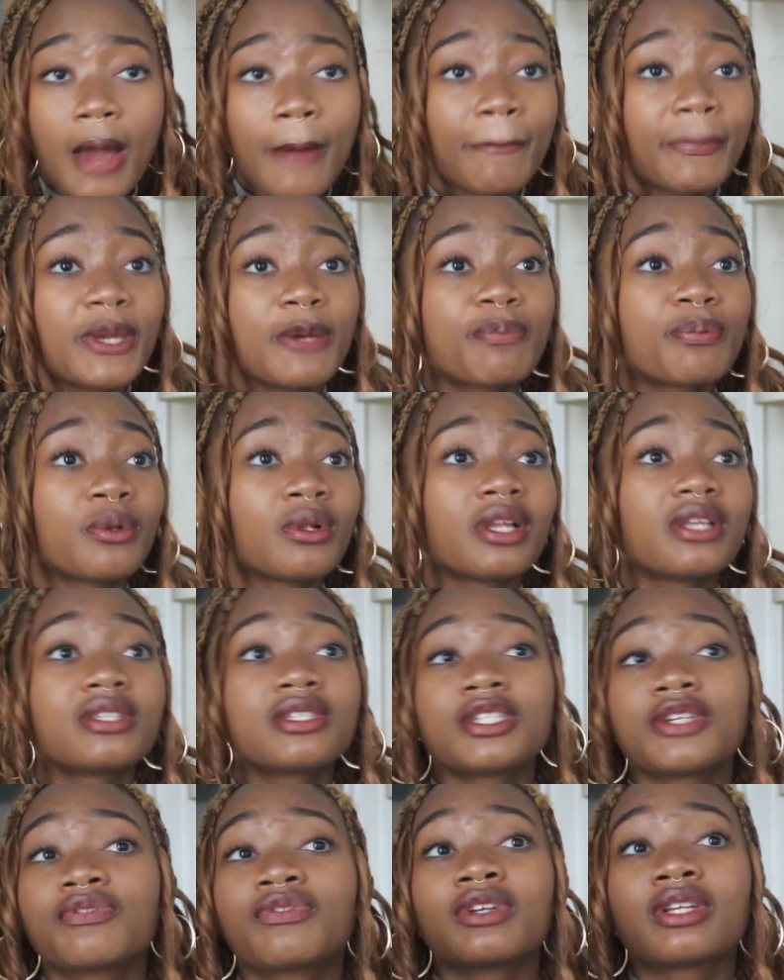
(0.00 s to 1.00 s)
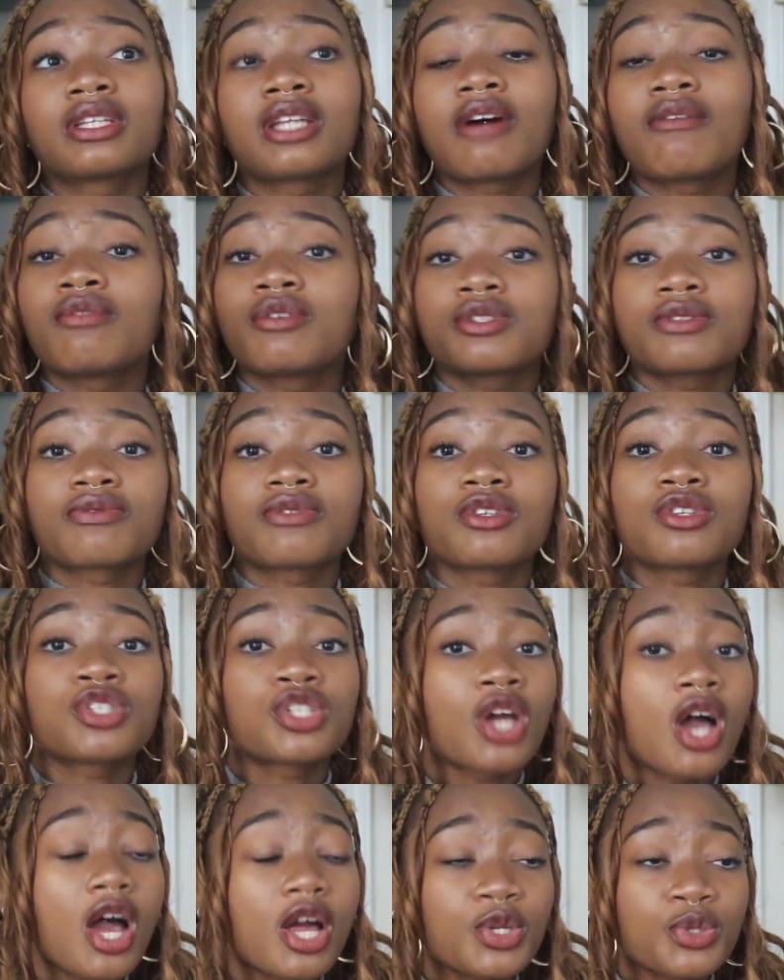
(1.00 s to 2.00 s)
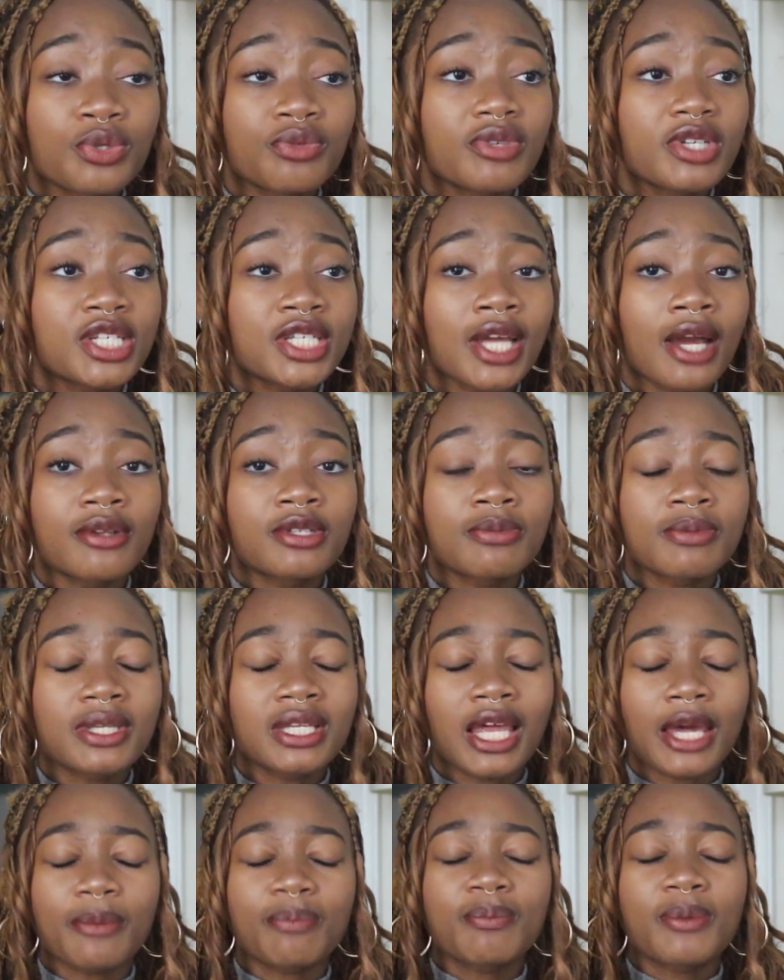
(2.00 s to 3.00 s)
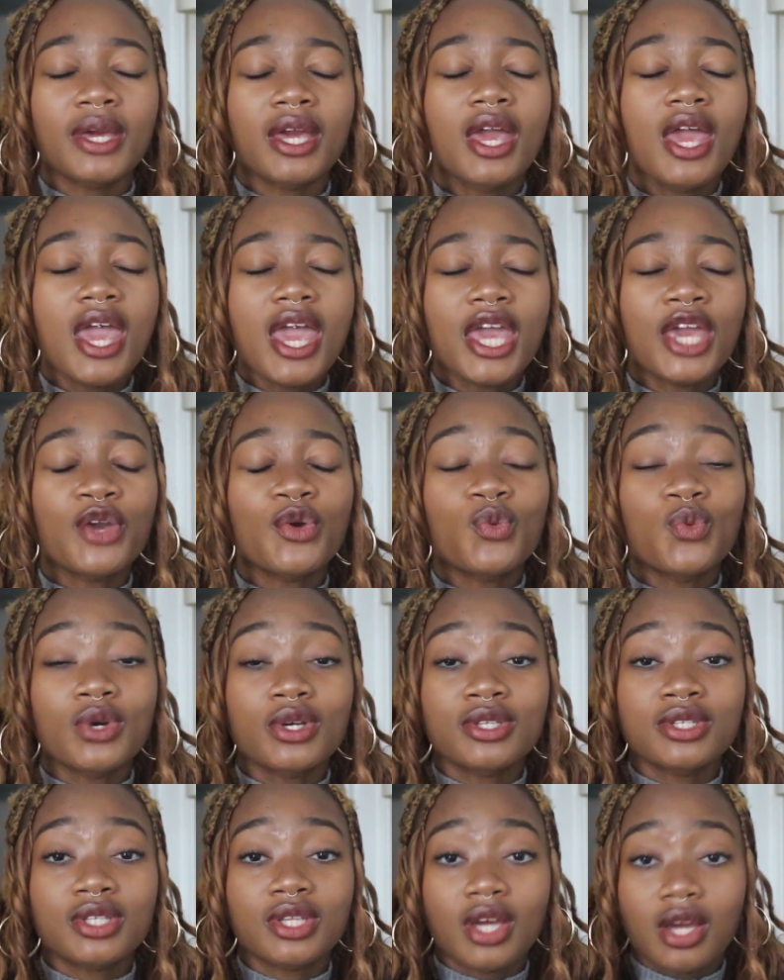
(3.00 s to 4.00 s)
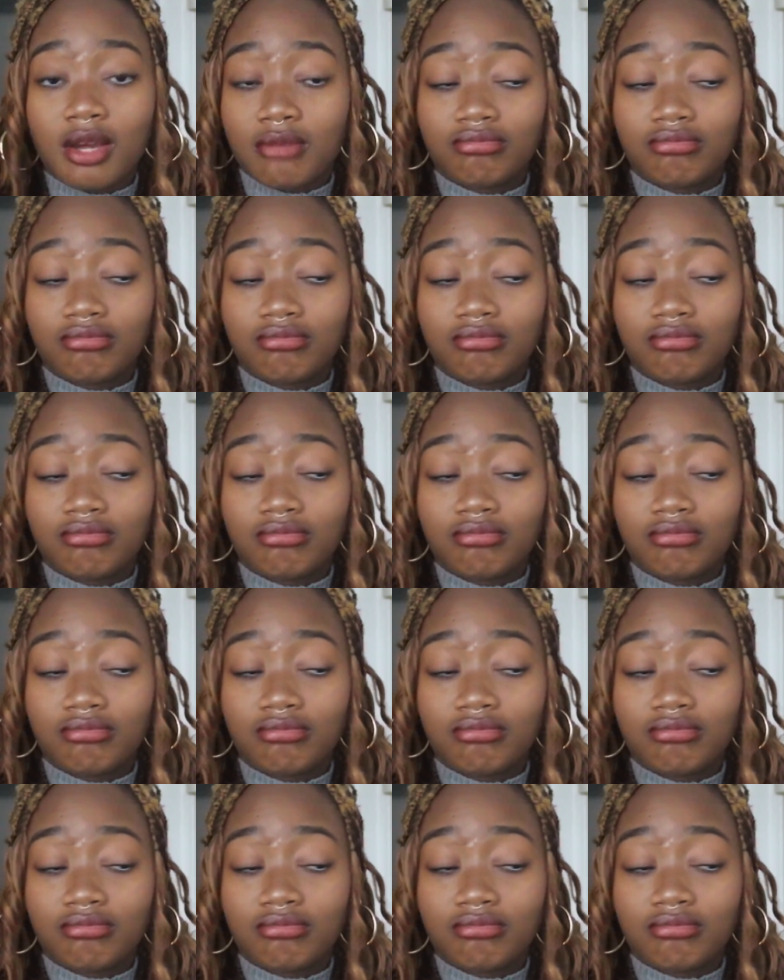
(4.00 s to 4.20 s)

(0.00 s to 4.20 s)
People at different levels of the church were reaching out to me. Like it was